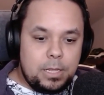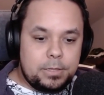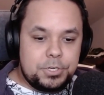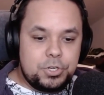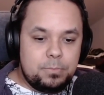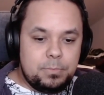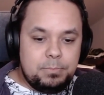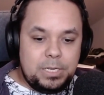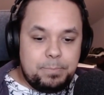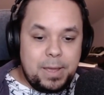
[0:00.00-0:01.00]
Healthcare
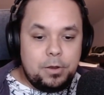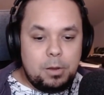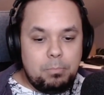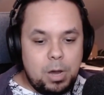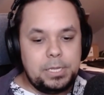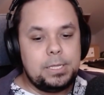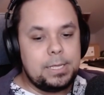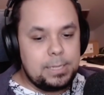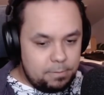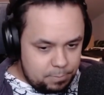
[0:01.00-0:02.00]
shouldn't be dependent on
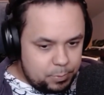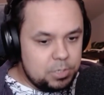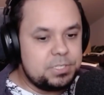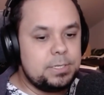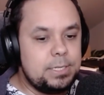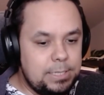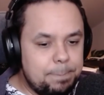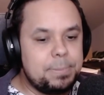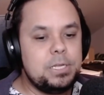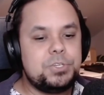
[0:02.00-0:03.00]
money of the person.
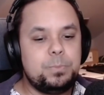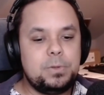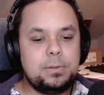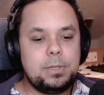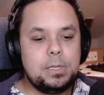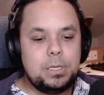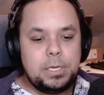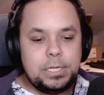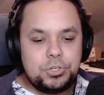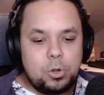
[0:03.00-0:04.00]
Yep, it should
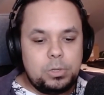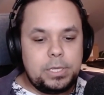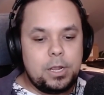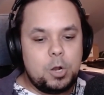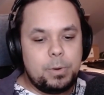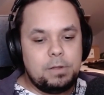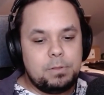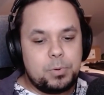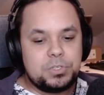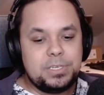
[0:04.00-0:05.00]
it should only care about if
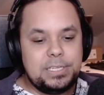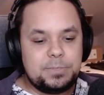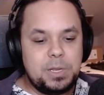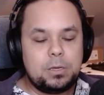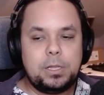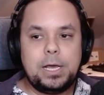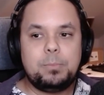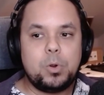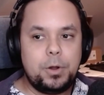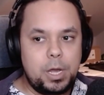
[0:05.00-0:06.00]
the person needs medical
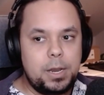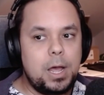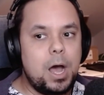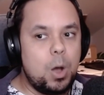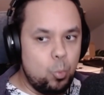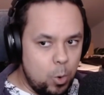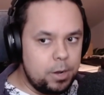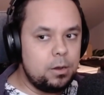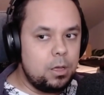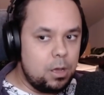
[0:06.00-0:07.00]
help or not.
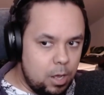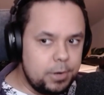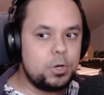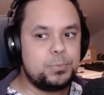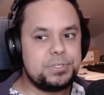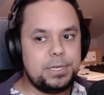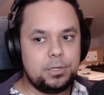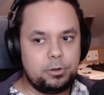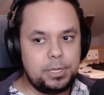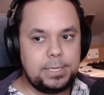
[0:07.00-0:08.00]
one hundred percent
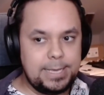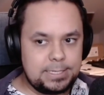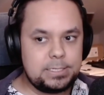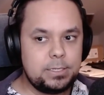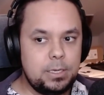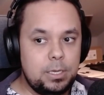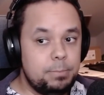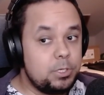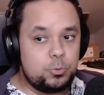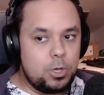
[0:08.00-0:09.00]
agree. Yes,
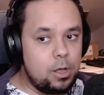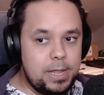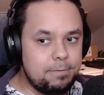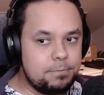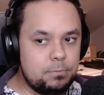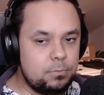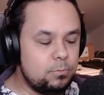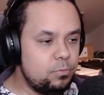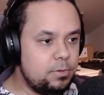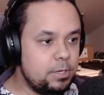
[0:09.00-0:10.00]
because we all have
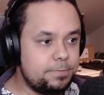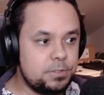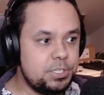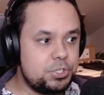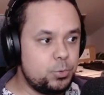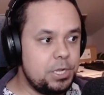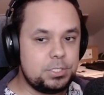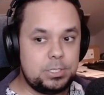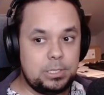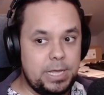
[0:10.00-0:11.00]
different
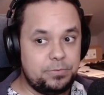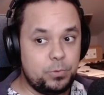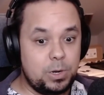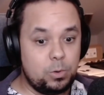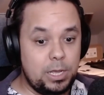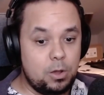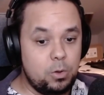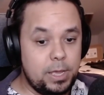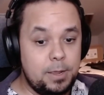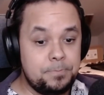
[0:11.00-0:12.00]
situations in life where we're like,
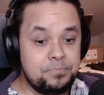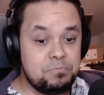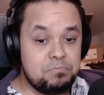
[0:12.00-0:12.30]
okay,